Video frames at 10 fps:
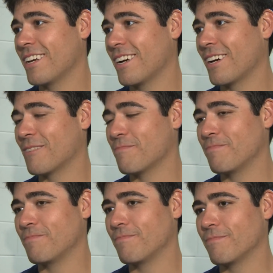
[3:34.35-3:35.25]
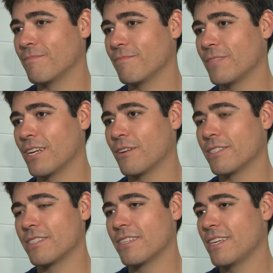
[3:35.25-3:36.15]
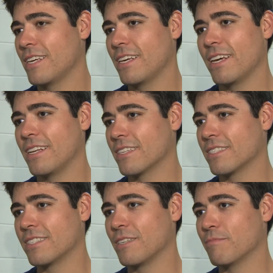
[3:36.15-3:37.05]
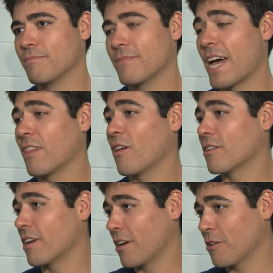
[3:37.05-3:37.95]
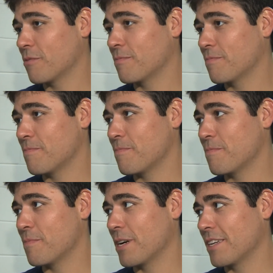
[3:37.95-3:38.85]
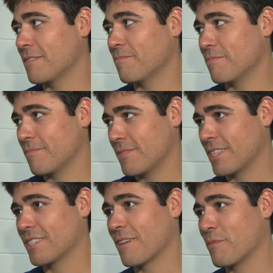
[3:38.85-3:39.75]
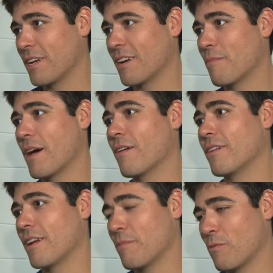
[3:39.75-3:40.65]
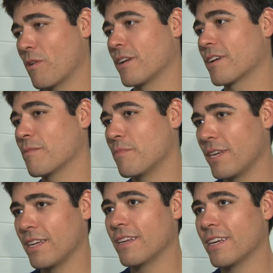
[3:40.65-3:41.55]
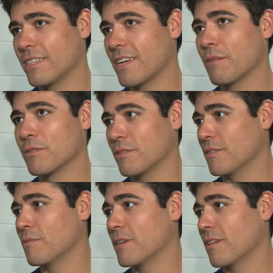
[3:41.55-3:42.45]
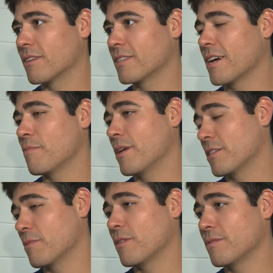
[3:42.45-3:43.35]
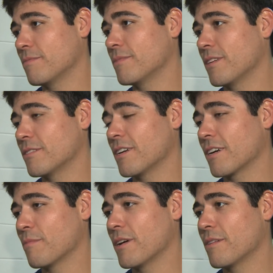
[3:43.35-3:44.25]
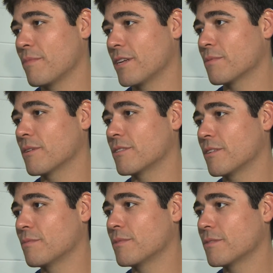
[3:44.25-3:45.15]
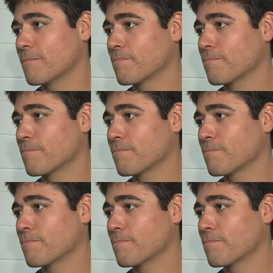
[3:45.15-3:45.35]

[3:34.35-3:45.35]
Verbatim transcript: Um, you know, it's it doesn't seem that long ago, but since I've been on a mound and I've been wanting to compete, it's absolutely been a long time baseball, you know, talking about it in baseball terms.